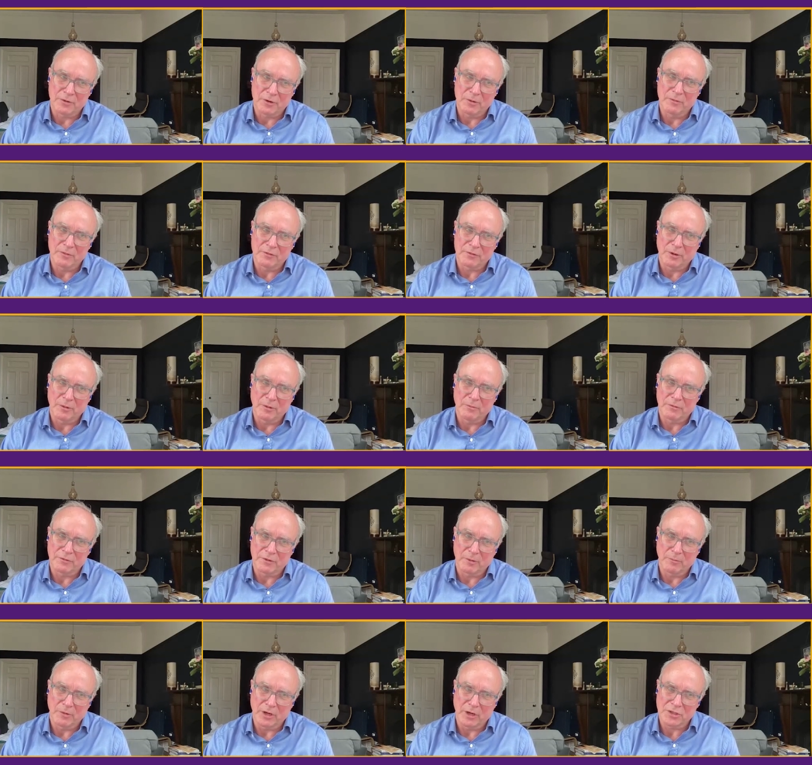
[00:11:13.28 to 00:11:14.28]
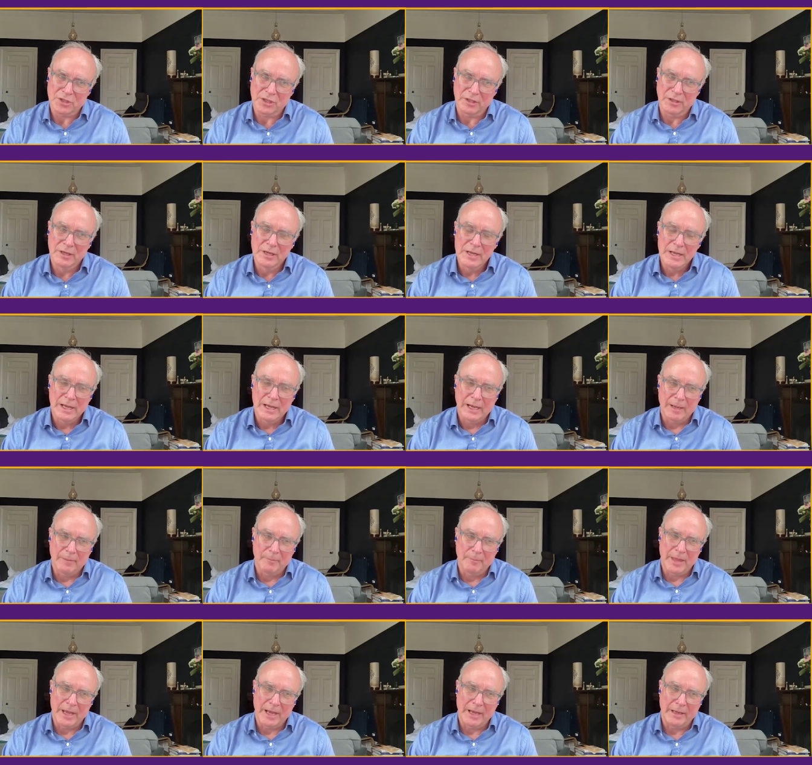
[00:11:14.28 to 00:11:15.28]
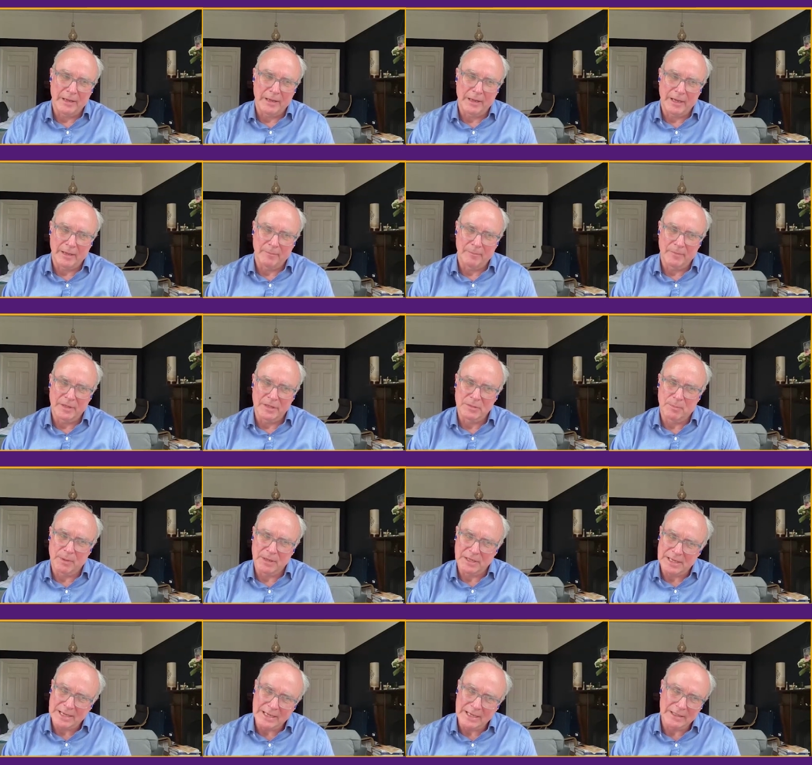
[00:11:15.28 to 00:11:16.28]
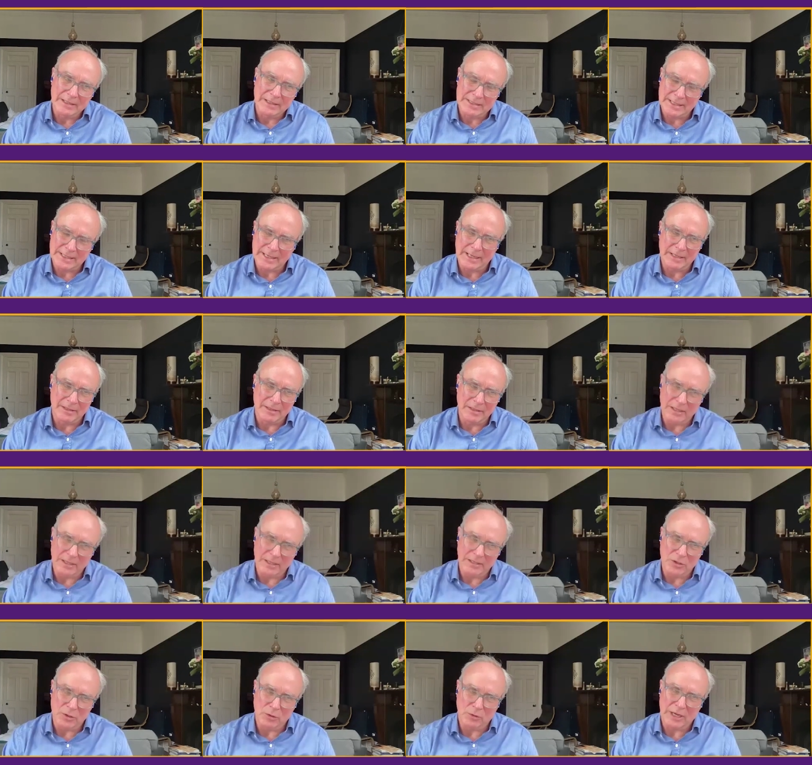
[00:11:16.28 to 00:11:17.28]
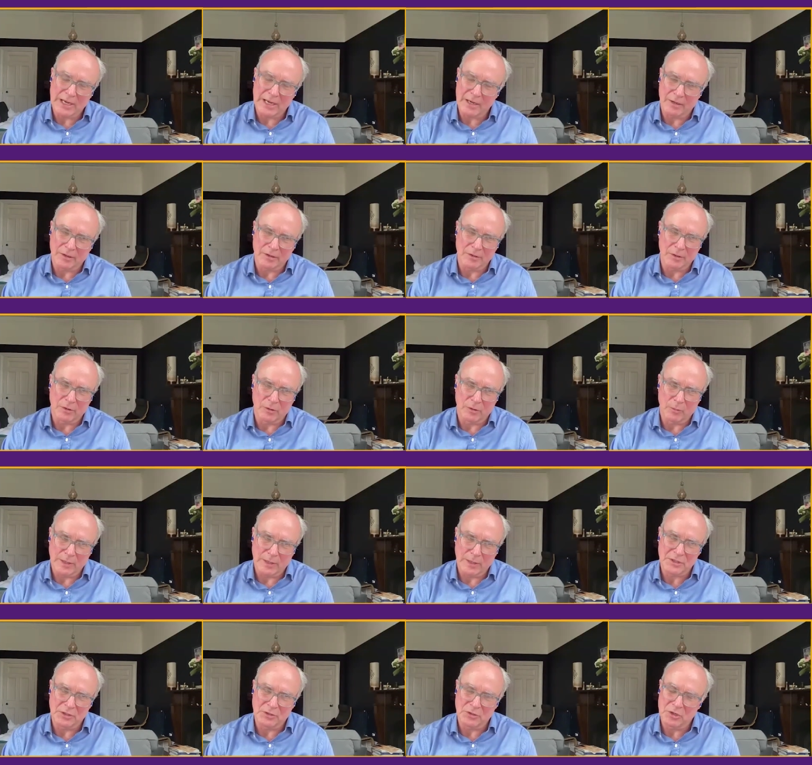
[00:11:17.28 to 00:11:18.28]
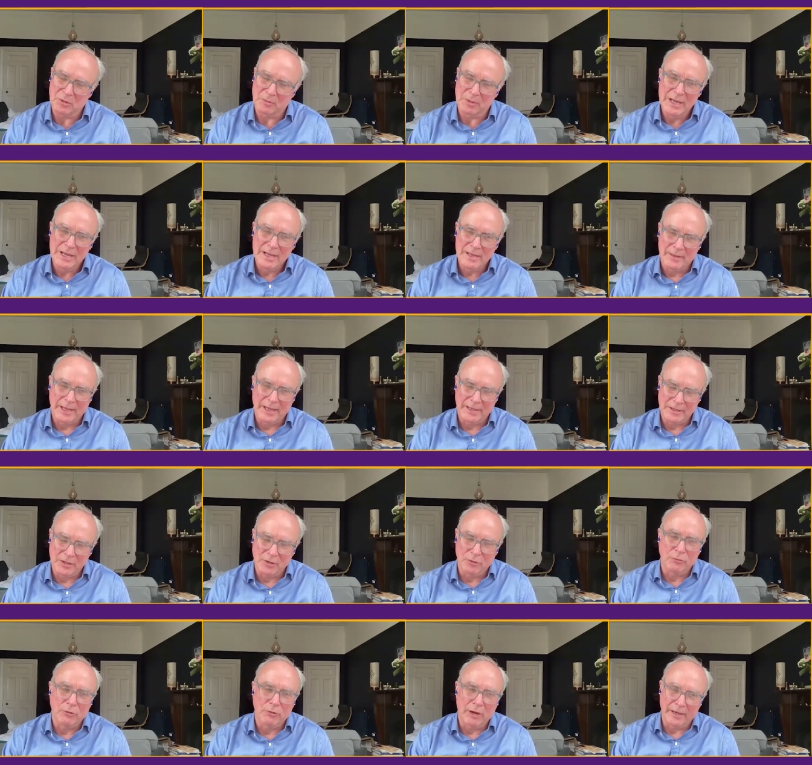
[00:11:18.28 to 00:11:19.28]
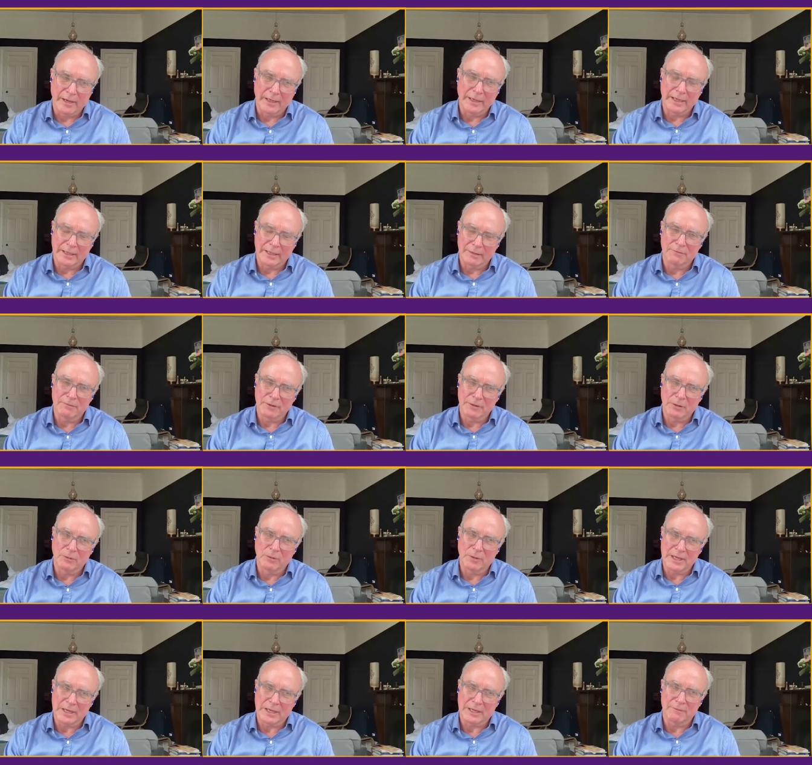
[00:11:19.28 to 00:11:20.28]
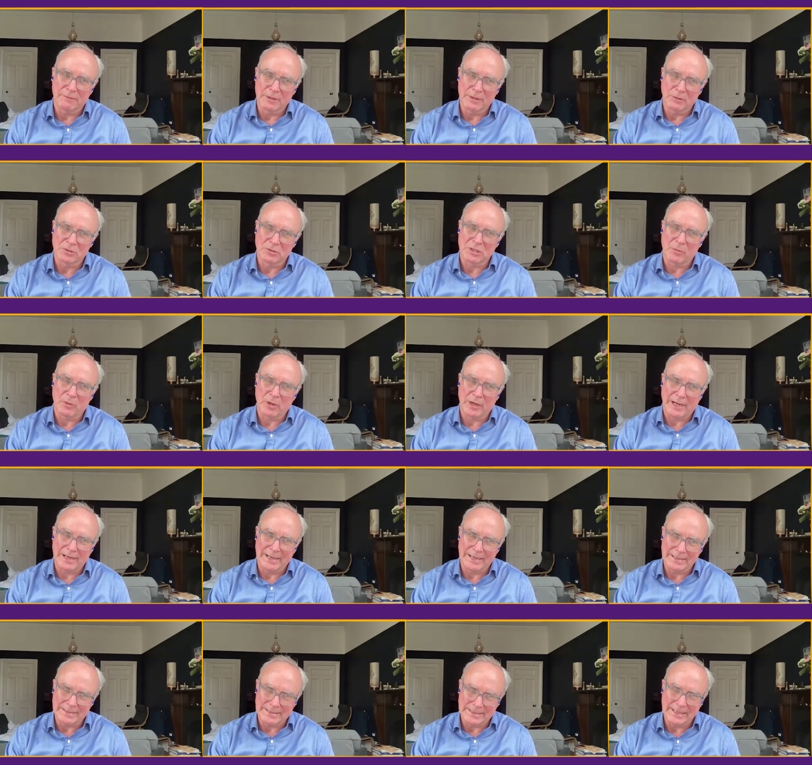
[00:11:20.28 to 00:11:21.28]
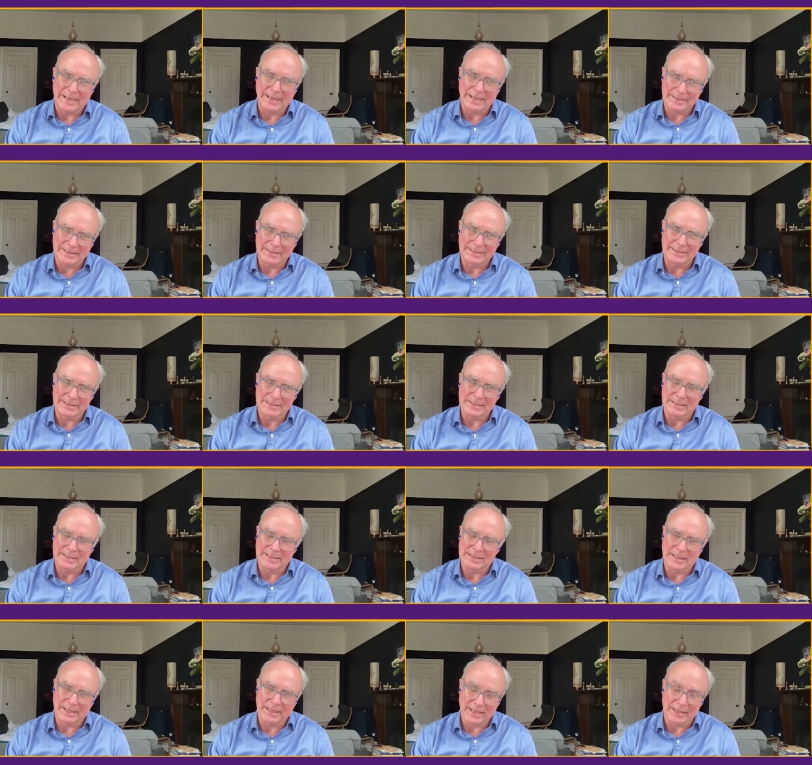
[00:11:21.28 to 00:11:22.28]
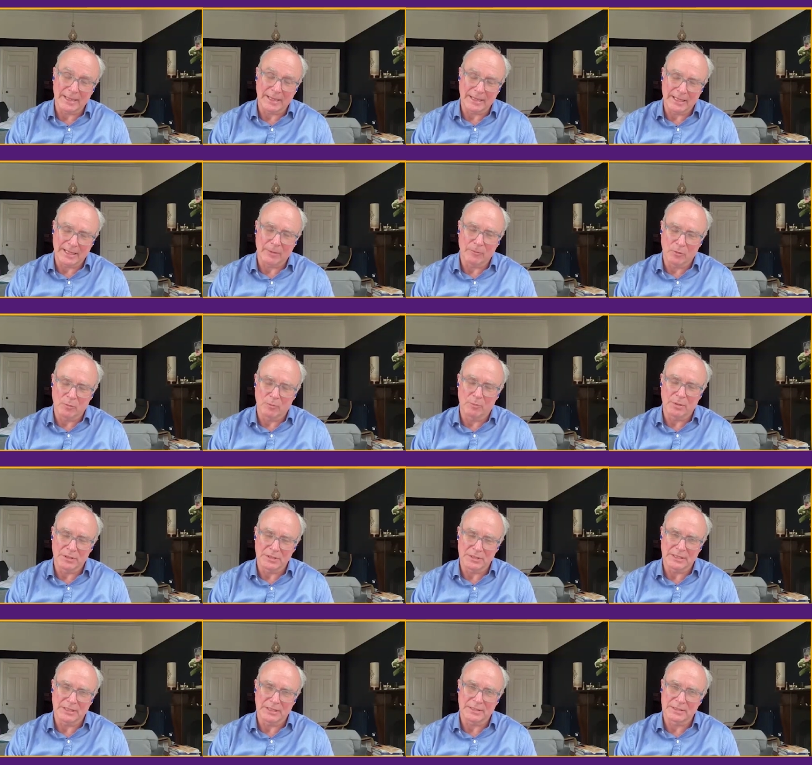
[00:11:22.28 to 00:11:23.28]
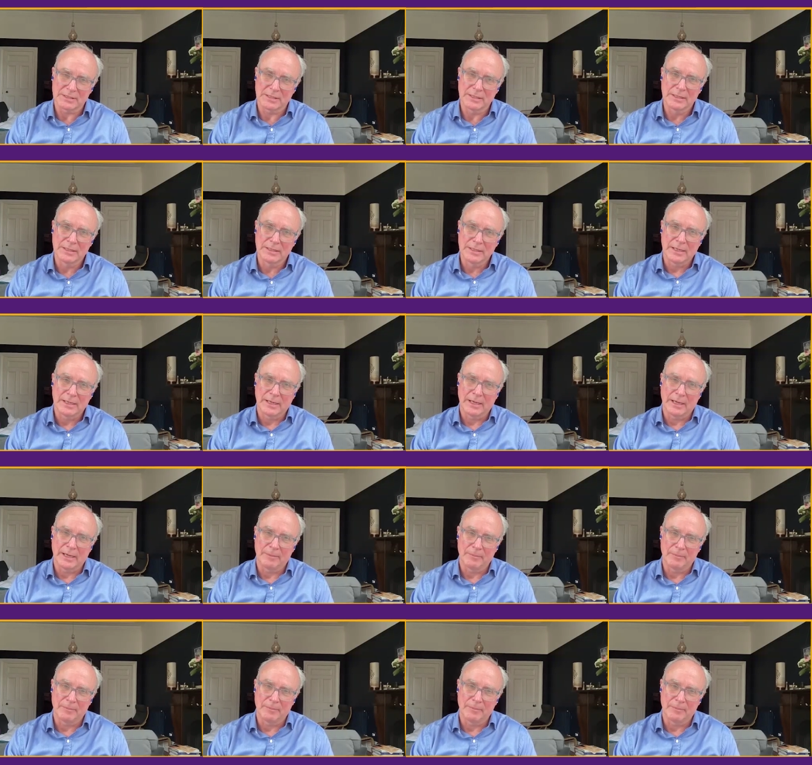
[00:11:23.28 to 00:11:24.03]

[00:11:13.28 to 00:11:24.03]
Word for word: from from from from Russia. Um, uh, um, but here, sitting in, in UK or, or Western Europe, then you're right. It can feel it can feel somewhat at a, at a distance, and I think that will persist.